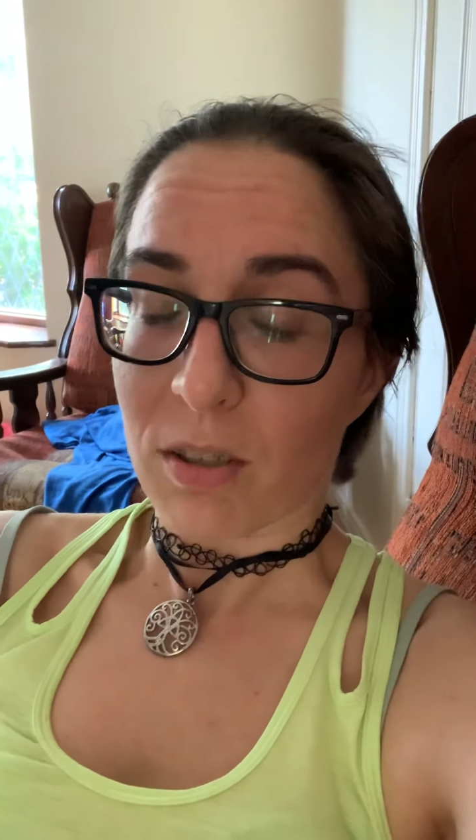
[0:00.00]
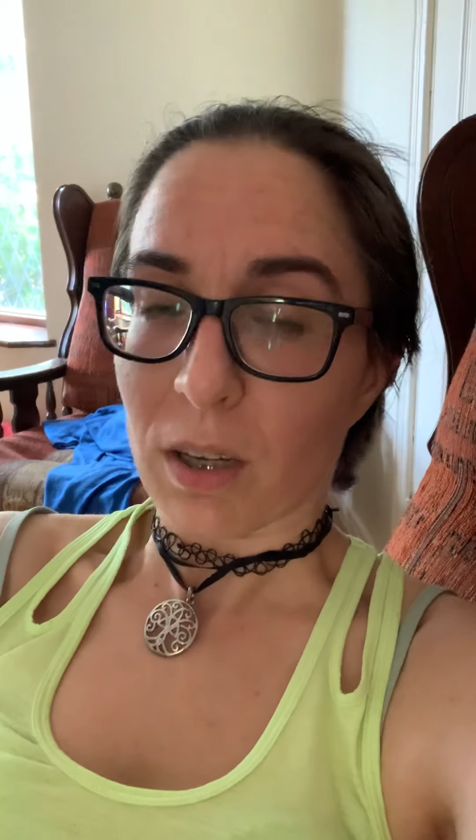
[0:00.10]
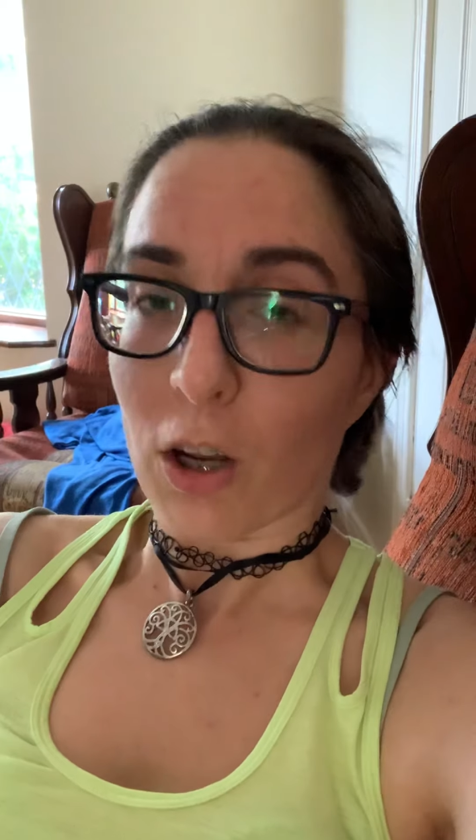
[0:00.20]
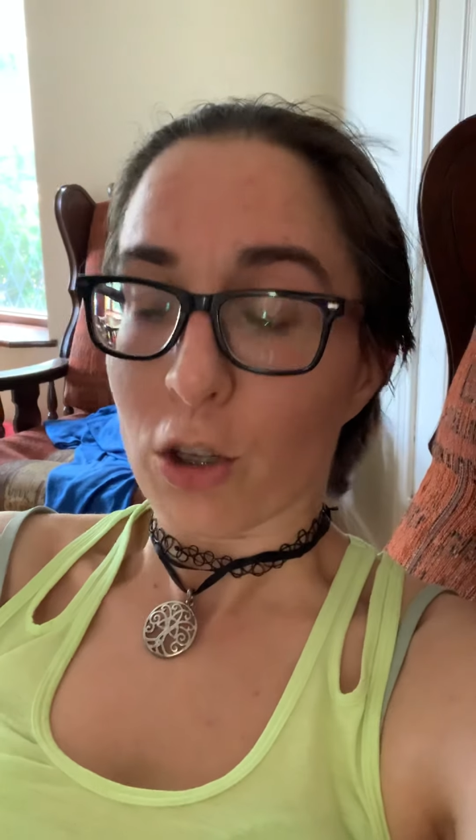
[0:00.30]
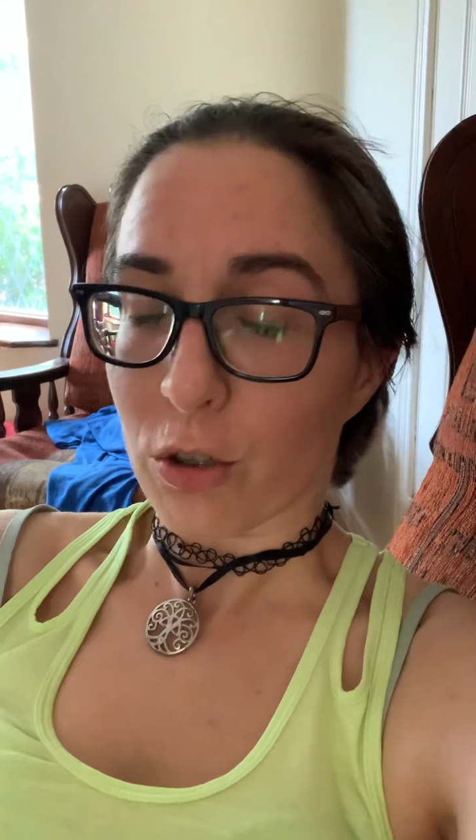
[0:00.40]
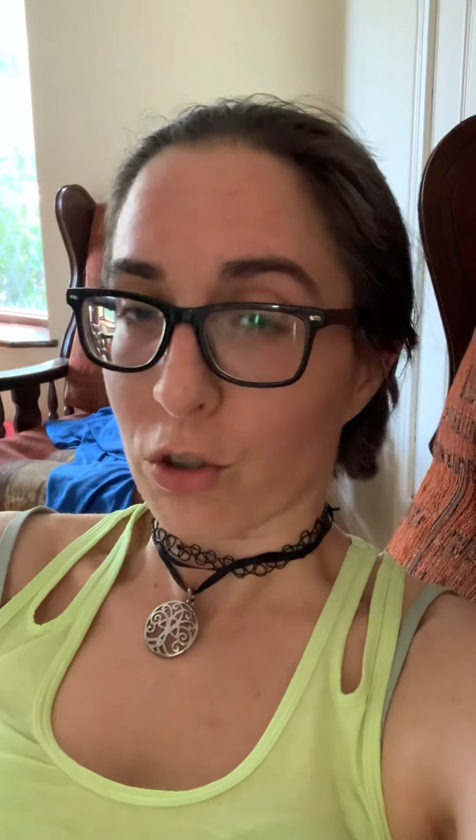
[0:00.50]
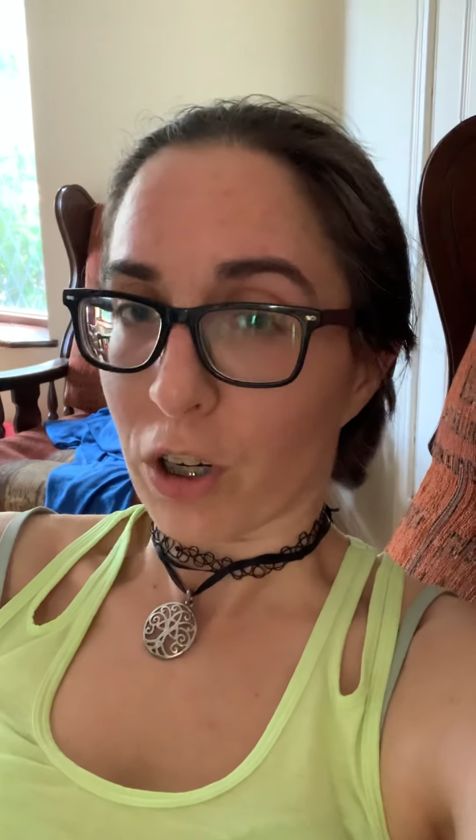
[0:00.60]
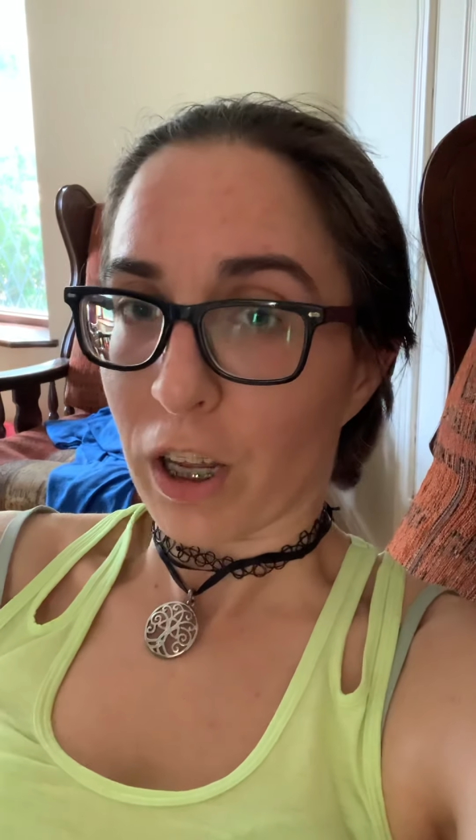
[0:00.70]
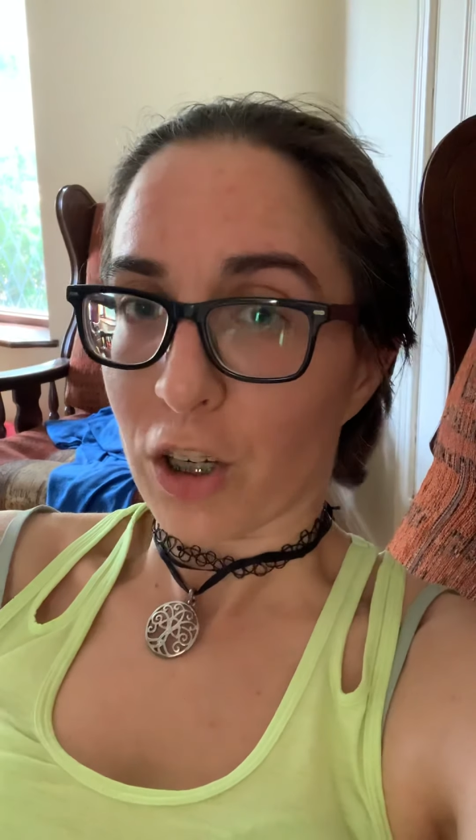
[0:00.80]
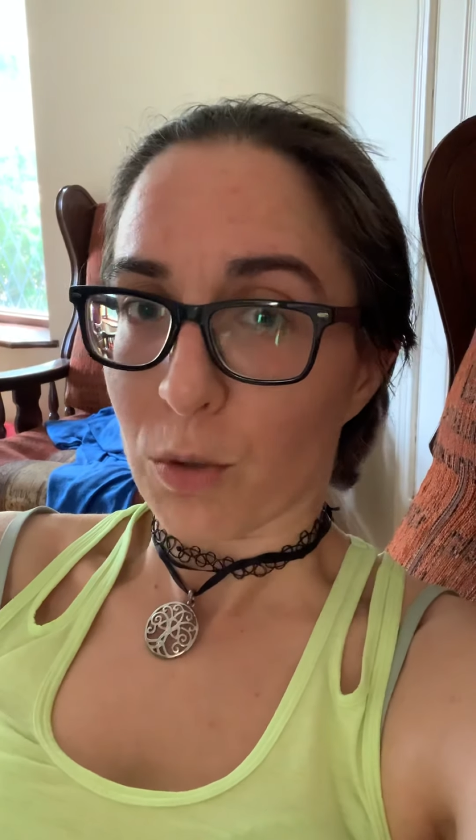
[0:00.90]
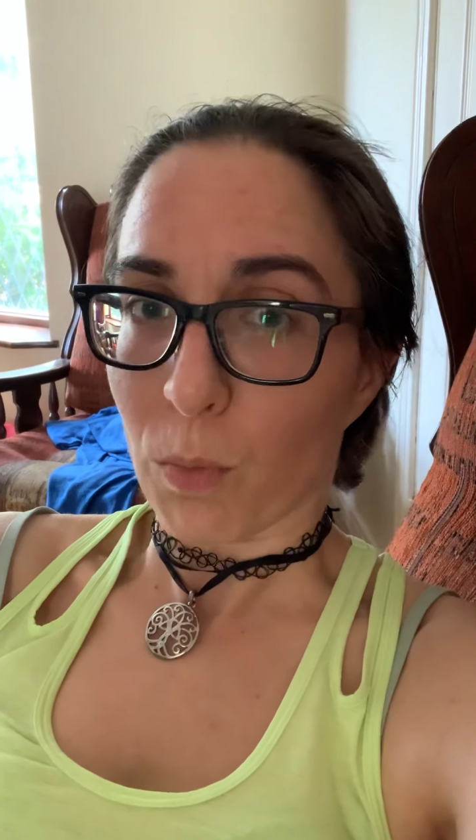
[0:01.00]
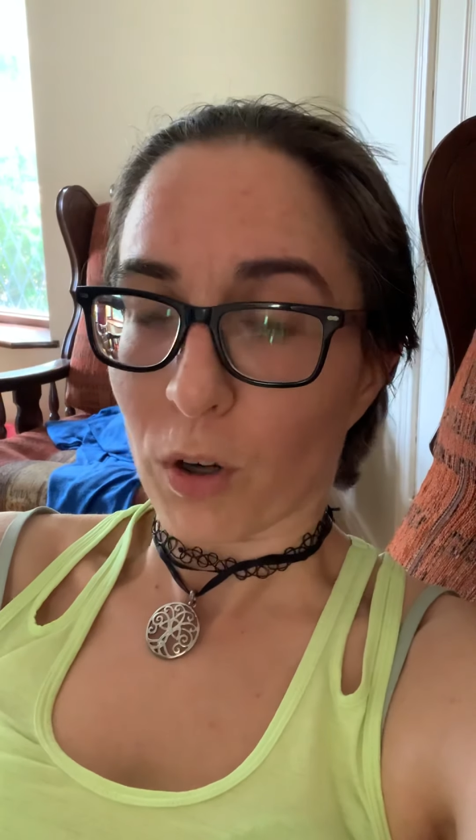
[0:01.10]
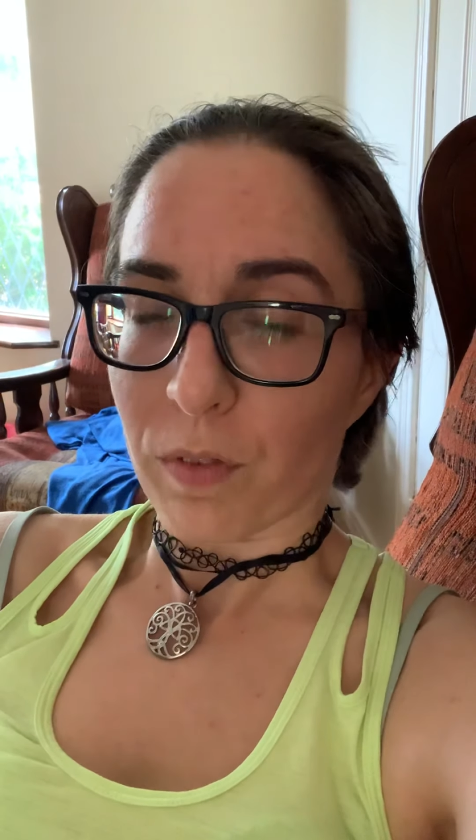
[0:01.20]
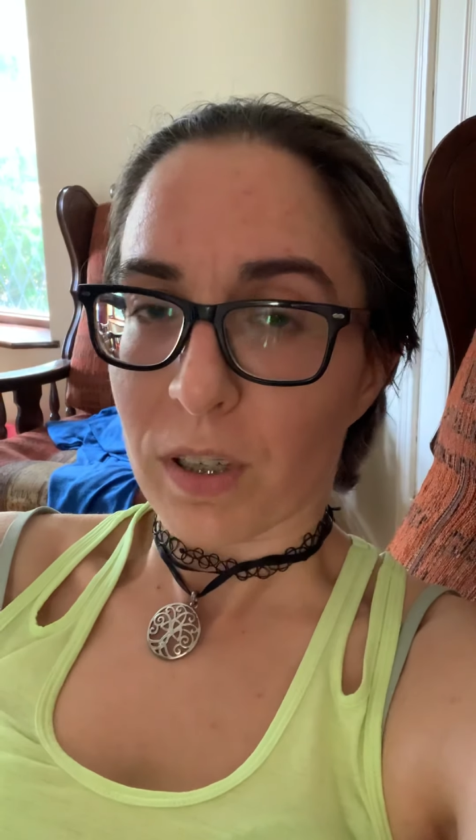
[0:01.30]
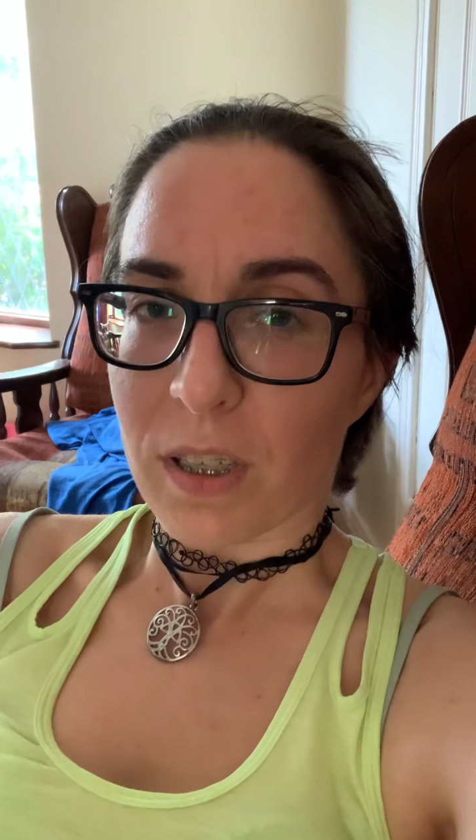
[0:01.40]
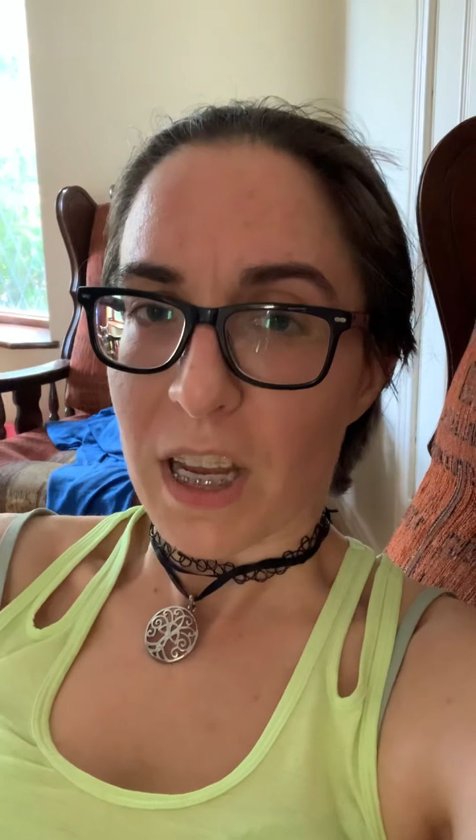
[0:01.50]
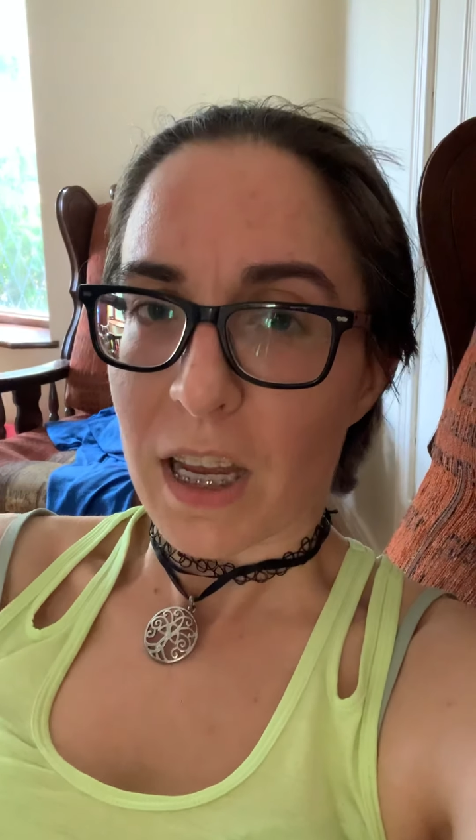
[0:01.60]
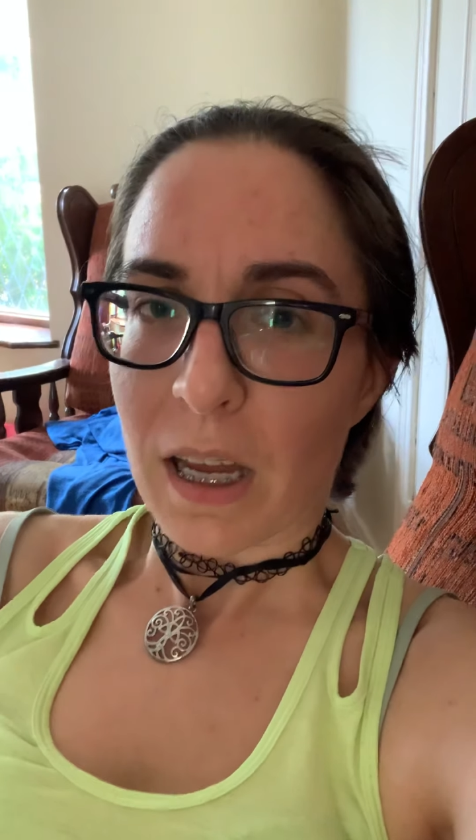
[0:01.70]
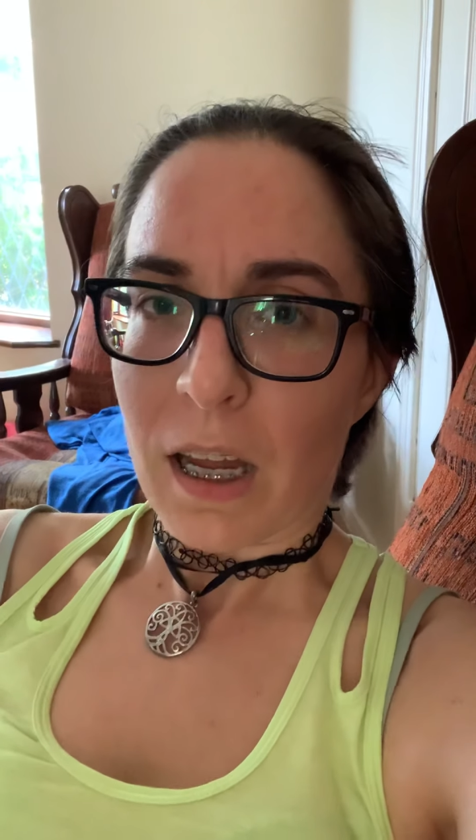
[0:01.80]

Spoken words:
I also turn it into more of a D.